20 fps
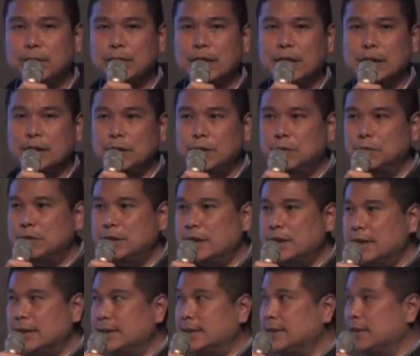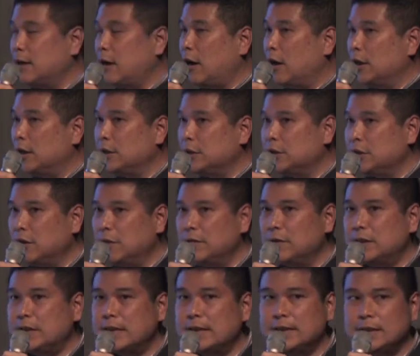that uses our
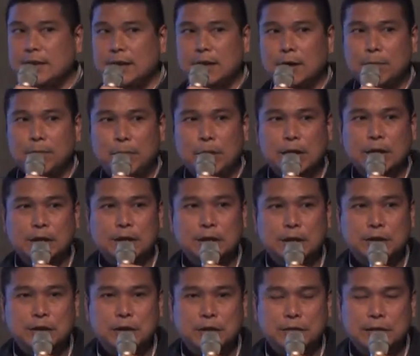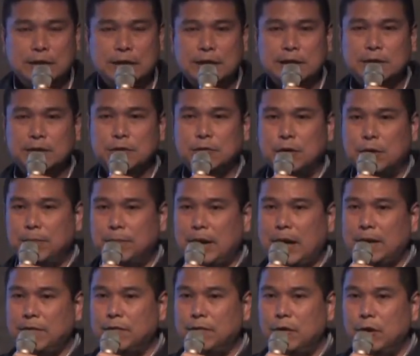services and our partner services through our
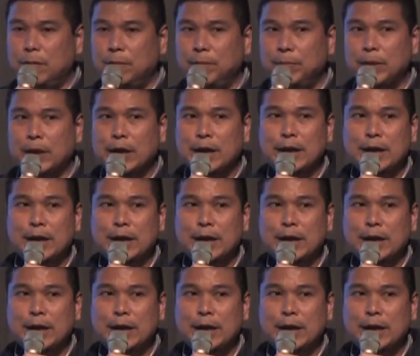platform,